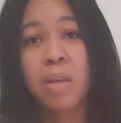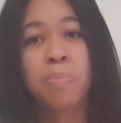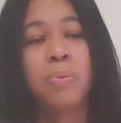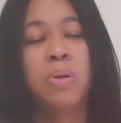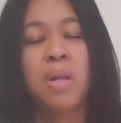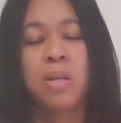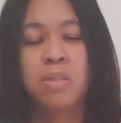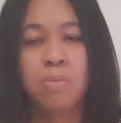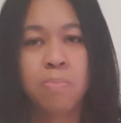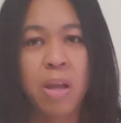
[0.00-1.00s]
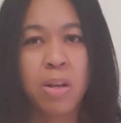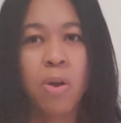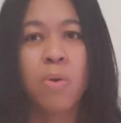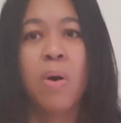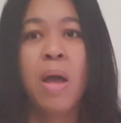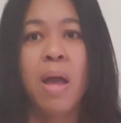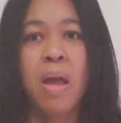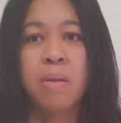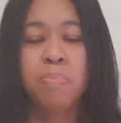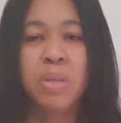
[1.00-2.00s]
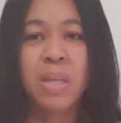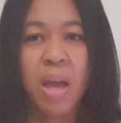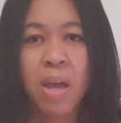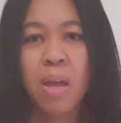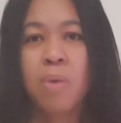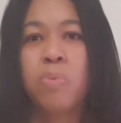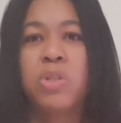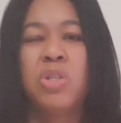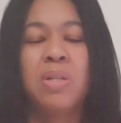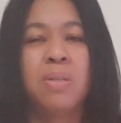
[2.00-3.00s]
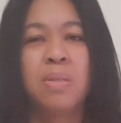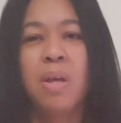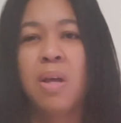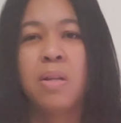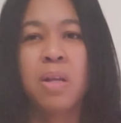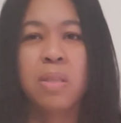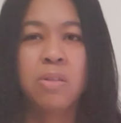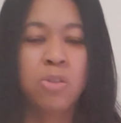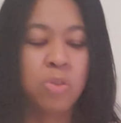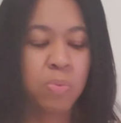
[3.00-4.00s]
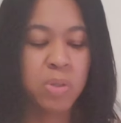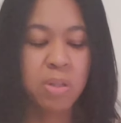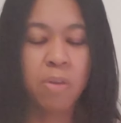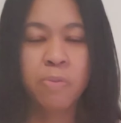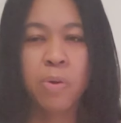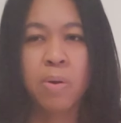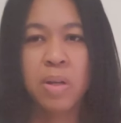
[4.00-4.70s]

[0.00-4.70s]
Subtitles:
They put, as you might know, NPK, which is nothing to do with sulfur.